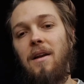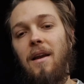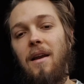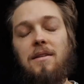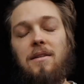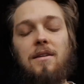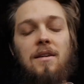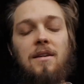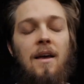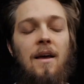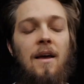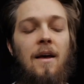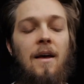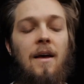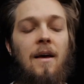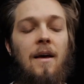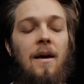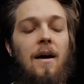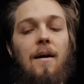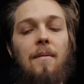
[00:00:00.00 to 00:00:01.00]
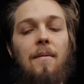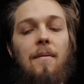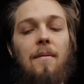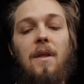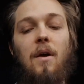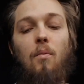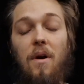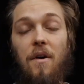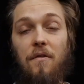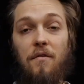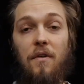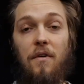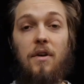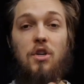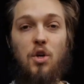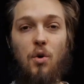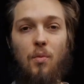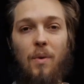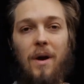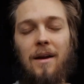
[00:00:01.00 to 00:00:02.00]
like this with
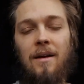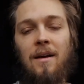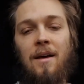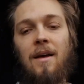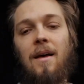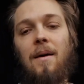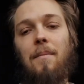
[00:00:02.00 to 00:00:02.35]
chewing.